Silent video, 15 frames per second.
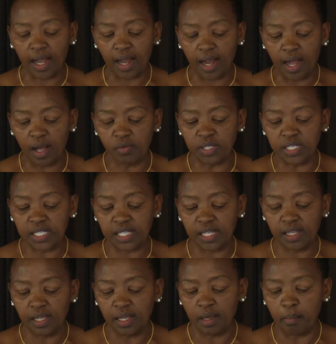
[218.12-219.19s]

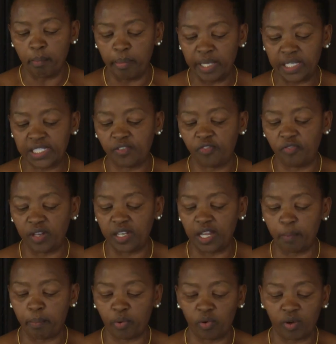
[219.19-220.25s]
county-based feeding
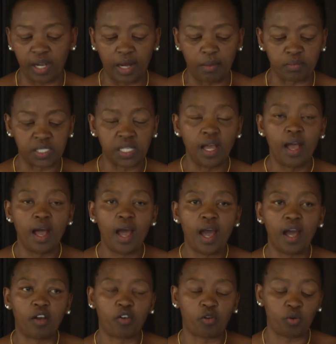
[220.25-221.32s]
programs
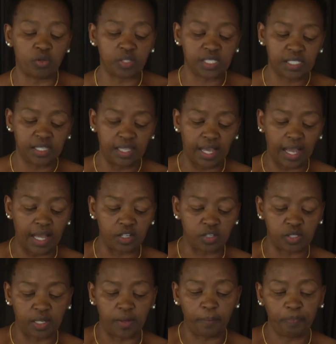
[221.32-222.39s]
across the
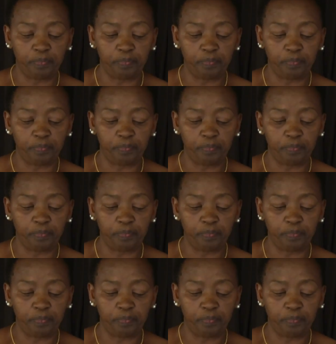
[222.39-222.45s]
country.